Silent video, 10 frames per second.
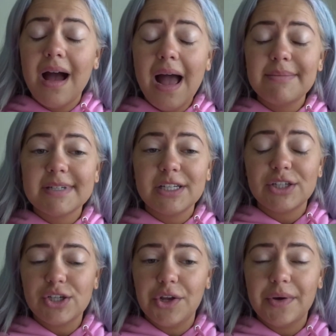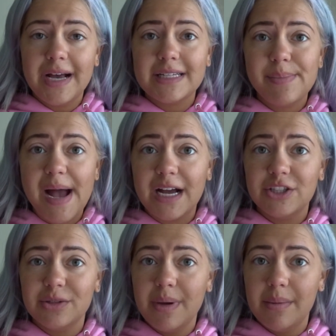I was gonna show you guys
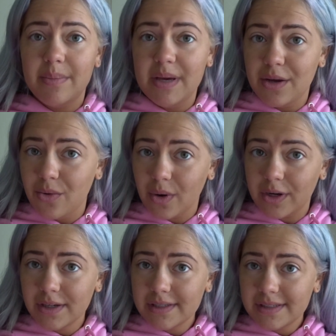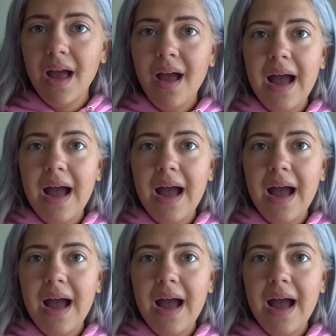packaging baby pink orders.